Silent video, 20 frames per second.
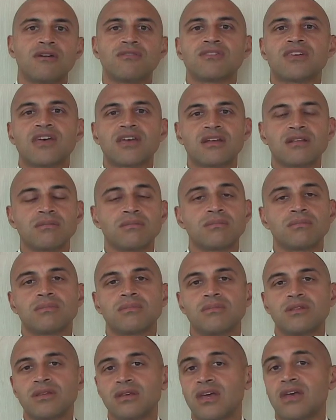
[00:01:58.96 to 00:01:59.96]
have taken
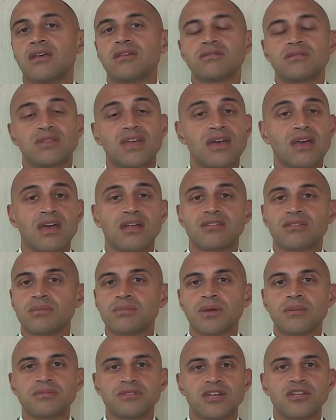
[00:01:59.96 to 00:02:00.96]
years, decades,
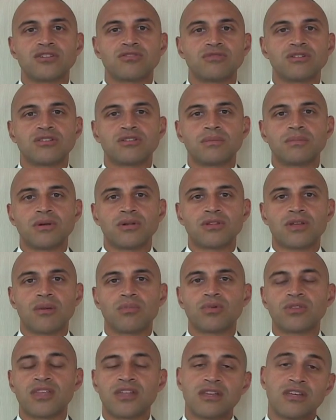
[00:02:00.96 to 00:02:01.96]
sometimes centuries to build
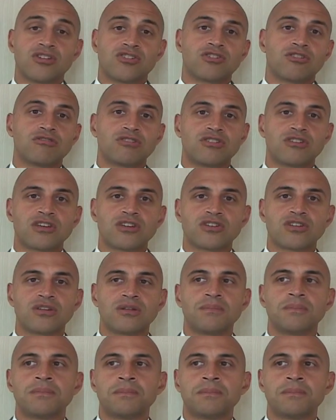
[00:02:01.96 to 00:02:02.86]
up within each jurisdiction?